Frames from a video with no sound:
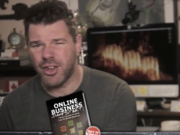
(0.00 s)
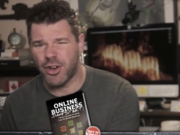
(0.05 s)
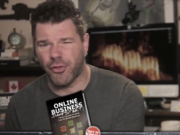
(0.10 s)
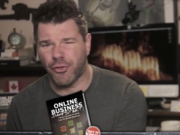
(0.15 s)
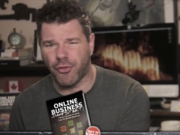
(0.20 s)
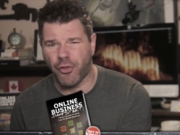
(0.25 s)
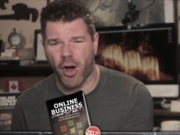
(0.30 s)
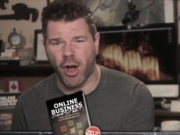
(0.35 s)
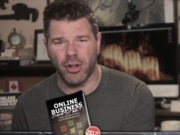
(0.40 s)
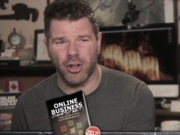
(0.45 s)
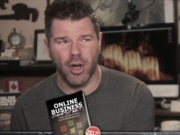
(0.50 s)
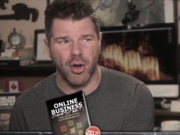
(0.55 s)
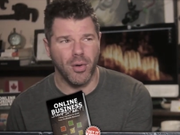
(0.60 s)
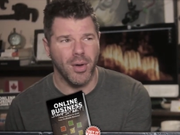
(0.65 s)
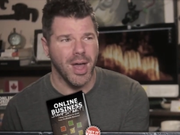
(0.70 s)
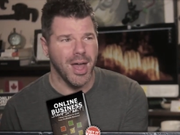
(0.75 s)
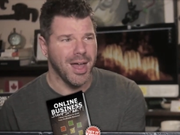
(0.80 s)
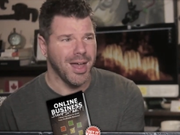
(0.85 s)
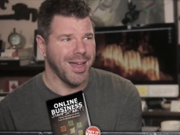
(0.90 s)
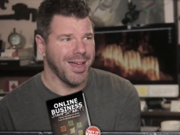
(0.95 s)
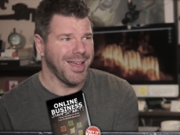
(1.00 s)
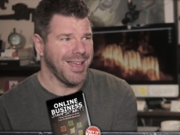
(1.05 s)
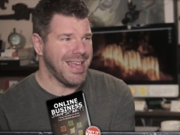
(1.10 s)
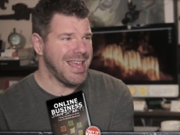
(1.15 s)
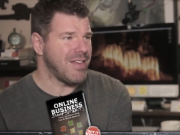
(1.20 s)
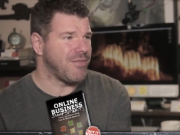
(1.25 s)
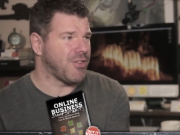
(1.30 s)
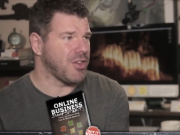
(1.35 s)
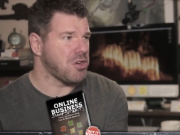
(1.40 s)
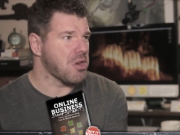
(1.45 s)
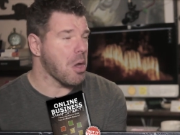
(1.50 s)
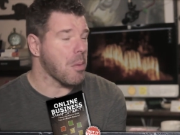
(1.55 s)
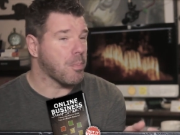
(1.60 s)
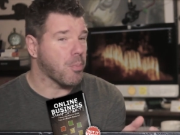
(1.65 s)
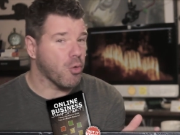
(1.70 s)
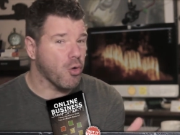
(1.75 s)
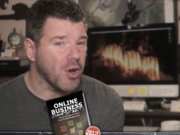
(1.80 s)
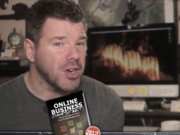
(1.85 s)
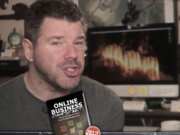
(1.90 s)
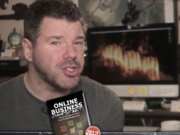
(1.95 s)
to follow, even
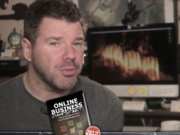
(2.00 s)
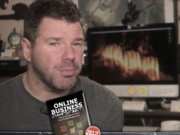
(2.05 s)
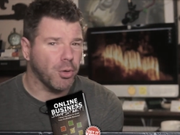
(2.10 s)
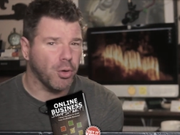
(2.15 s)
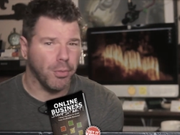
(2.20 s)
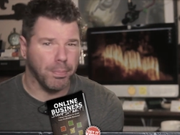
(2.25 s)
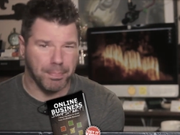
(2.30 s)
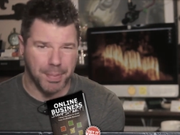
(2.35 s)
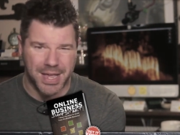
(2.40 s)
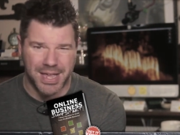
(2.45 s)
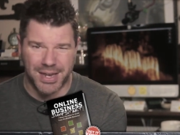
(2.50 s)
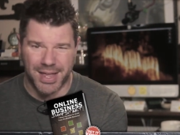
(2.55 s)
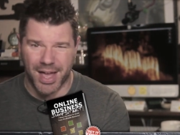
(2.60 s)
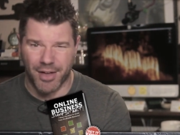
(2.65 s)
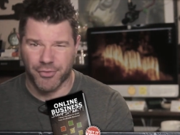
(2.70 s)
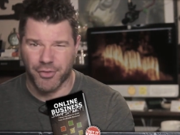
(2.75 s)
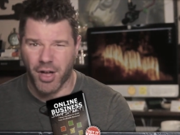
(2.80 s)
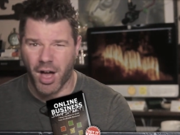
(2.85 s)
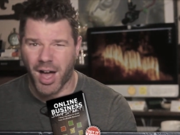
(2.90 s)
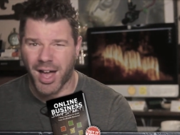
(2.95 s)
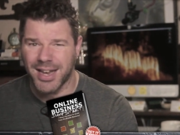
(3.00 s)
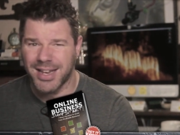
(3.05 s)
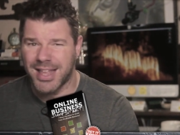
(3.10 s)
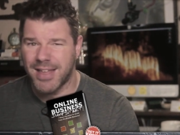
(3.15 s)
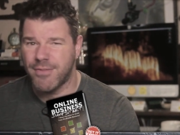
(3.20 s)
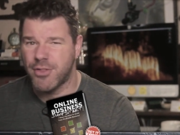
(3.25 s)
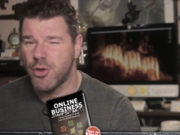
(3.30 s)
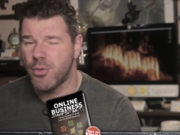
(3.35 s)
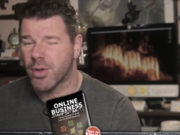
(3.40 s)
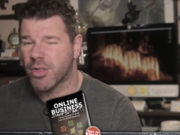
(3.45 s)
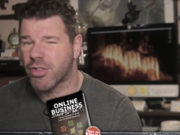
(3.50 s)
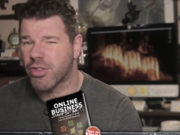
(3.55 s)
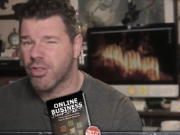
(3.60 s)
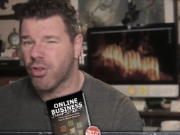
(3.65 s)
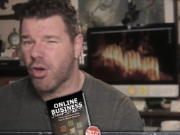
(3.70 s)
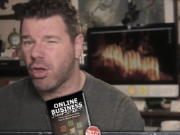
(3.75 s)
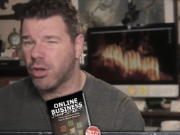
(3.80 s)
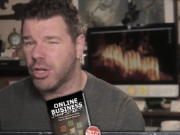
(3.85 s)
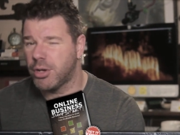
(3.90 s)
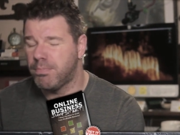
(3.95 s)
printable PDF guide gives you a
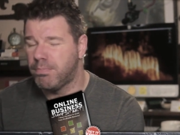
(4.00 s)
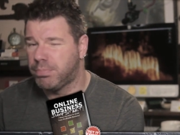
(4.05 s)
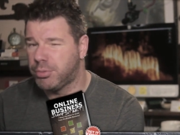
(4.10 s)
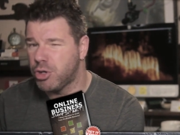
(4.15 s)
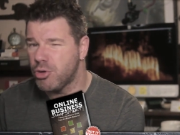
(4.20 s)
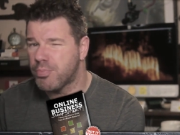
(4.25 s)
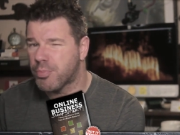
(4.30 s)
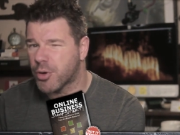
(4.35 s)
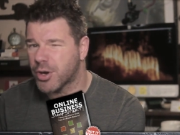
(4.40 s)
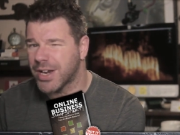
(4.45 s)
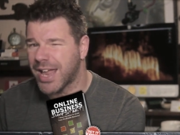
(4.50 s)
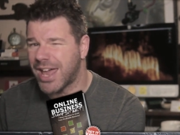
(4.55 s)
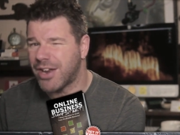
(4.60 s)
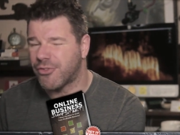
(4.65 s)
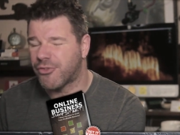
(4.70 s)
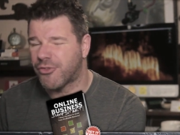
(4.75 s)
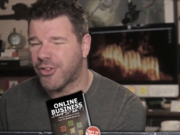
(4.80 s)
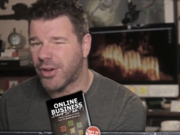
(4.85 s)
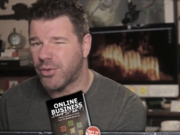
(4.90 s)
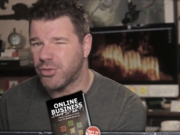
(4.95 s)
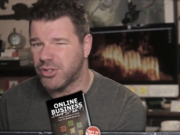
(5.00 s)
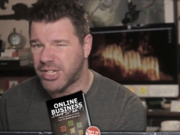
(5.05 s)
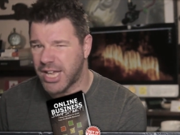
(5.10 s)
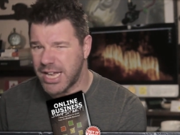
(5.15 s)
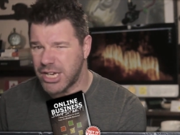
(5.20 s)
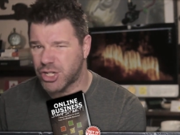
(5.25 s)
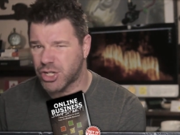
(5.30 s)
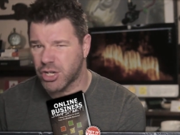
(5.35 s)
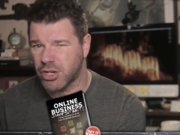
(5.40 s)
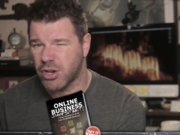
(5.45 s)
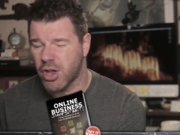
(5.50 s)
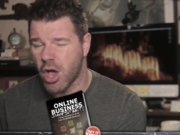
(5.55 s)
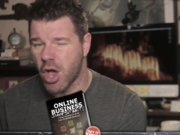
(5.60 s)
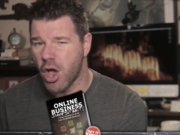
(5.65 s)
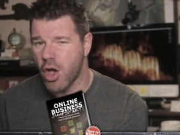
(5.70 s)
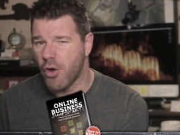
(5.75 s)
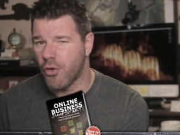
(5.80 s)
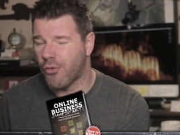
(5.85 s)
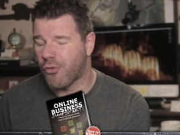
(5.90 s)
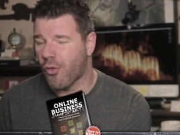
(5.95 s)
solid blueprint and foundation
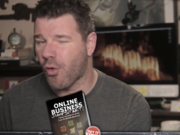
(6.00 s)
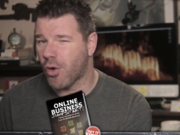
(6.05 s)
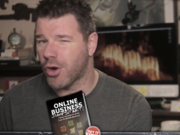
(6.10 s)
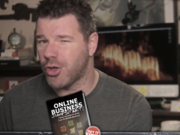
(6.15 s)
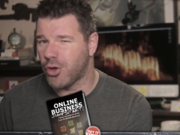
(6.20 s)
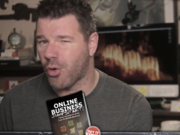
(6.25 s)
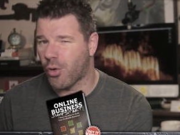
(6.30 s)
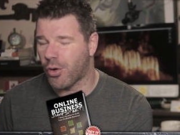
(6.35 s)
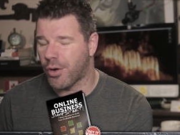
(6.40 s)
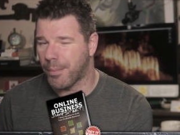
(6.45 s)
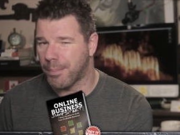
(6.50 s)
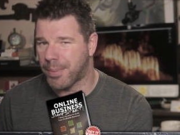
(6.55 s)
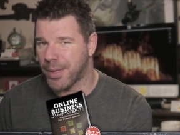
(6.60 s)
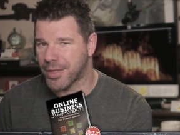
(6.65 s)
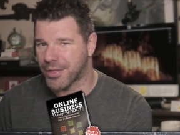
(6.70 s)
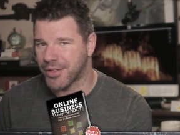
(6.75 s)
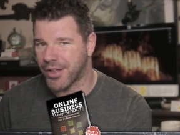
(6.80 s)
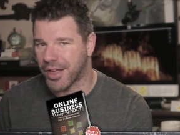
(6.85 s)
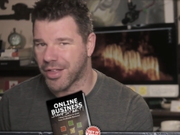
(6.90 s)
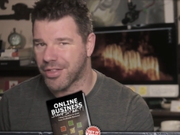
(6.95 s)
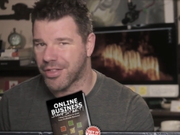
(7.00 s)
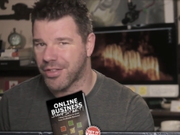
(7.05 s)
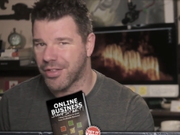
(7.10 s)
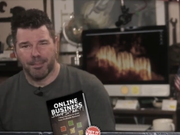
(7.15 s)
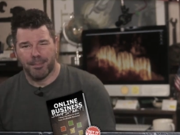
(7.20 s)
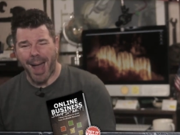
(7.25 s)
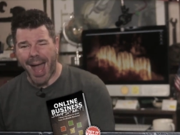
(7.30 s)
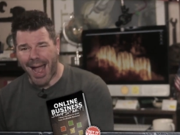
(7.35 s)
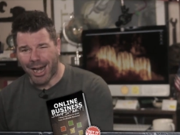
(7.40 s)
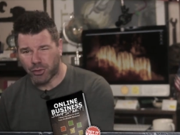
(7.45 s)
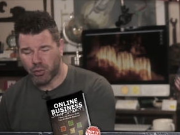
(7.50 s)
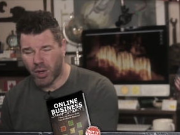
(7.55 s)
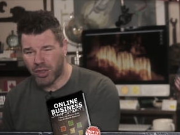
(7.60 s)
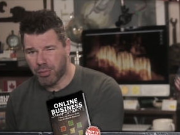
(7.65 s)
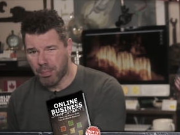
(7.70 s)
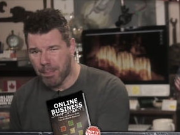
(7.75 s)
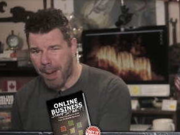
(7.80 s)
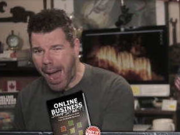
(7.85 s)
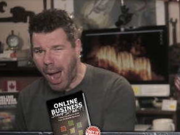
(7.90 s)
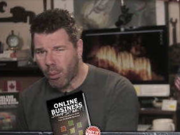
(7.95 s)
for your business, packed
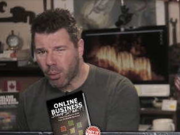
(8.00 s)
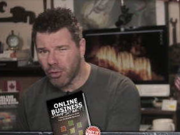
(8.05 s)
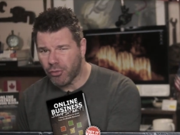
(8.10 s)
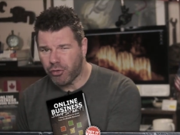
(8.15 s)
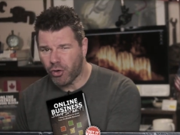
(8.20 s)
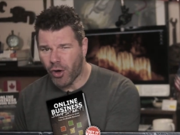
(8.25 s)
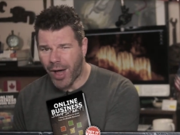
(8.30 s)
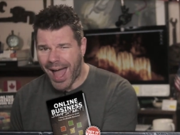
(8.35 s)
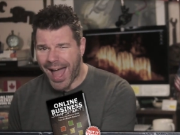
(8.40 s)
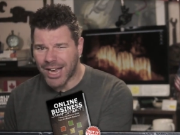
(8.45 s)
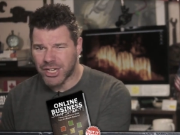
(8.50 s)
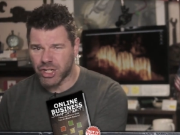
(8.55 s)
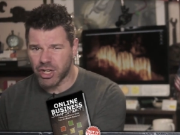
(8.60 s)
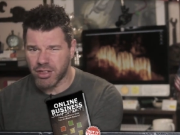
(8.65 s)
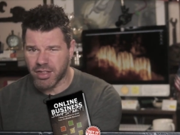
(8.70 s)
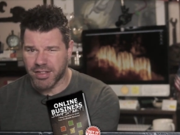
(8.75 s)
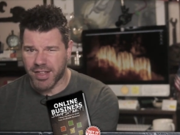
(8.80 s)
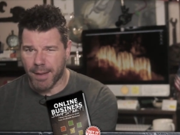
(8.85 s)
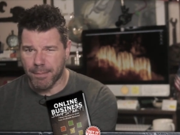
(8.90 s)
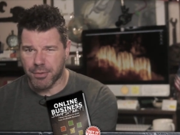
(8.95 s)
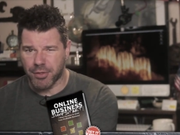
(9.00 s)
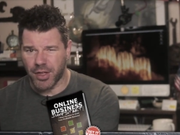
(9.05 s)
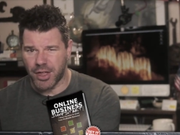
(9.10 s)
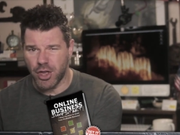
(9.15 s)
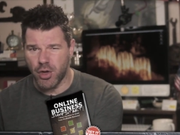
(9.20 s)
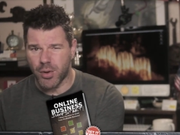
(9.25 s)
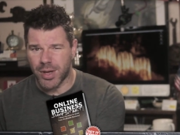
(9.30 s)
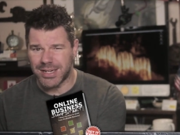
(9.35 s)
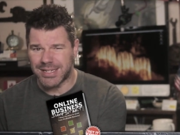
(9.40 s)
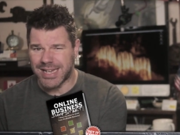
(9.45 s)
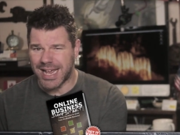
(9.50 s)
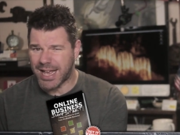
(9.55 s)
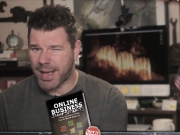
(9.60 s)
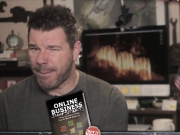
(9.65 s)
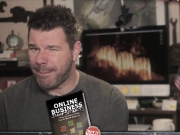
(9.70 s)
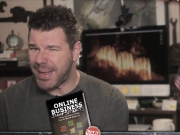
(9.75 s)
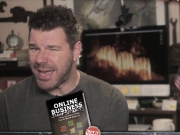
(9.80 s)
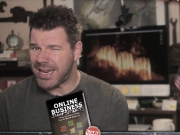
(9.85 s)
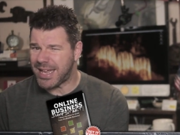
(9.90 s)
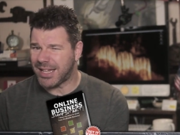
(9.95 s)
with powerful action steps that you can take
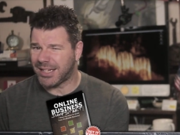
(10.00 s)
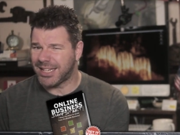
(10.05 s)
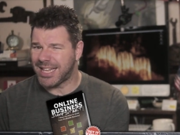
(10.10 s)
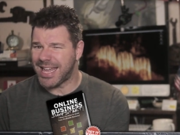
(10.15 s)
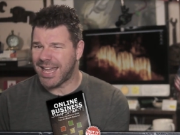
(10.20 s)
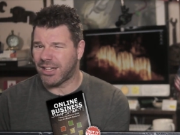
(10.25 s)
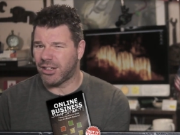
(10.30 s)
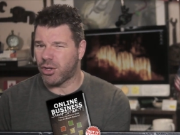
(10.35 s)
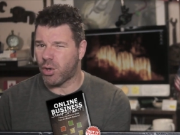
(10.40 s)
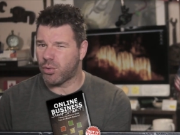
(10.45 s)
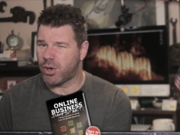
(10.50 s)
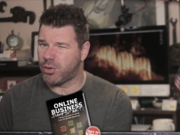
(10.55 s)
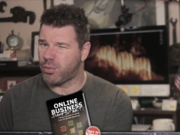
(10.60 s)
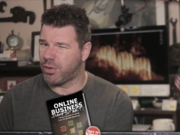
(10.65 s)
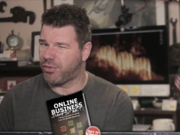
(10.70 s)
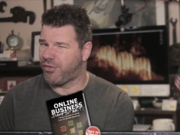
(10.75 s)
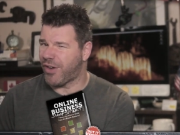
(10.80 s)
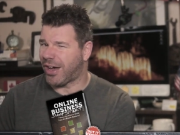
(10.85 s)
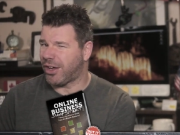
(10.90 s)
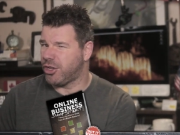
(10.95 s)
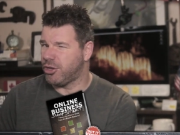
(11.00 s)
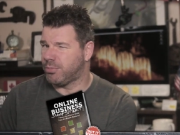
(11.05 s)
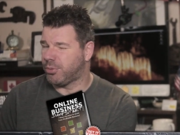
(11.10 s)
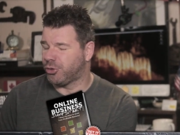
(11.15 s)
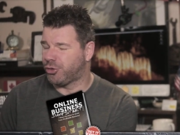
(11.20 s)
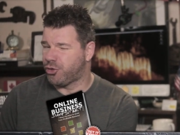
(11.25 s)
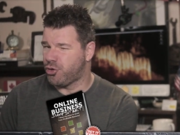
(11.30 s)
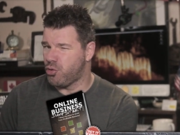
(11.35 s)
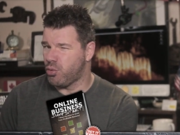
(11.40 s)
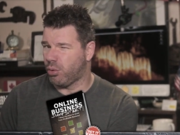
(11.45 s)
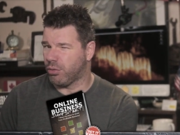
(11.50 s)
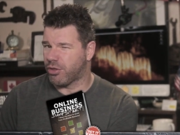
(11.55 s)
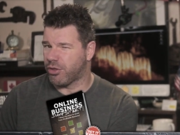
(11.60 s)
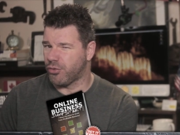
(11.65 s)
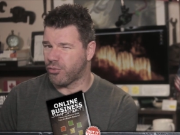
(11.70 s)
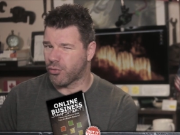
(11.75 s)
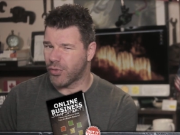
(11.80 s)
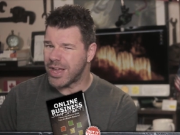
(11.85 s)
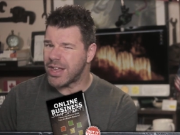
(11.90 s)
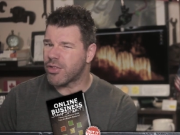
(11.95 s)
immediately and loaded with valuable tools
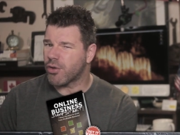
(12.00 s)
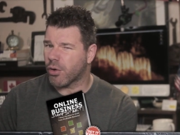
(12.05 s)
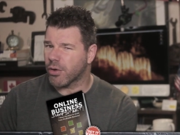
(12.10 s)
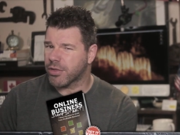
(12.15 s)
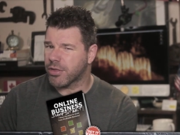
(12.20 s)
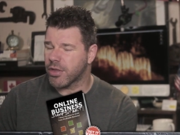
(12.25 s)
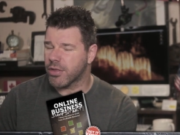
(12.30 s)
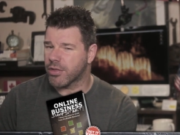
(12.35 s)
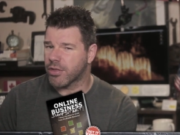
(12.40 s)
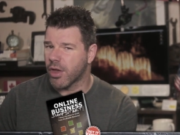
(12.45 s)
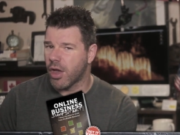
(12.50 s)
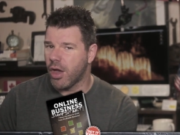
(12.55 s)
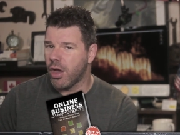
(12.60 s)
and resources.